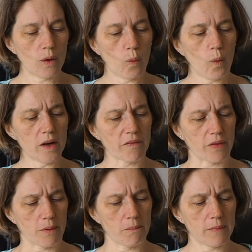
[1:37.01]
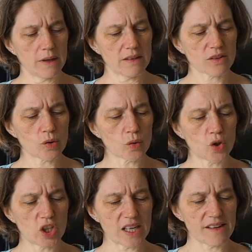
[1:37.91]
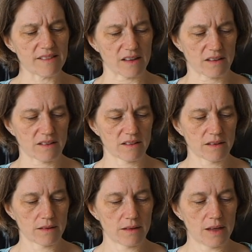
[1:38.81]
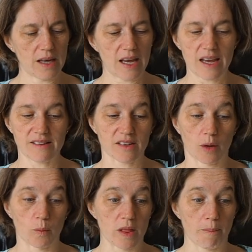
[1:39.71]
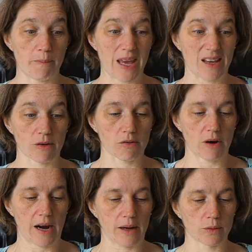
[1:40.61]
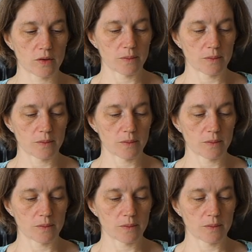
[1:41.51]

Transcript: One of them is called Jesus. He's come with a big crowd.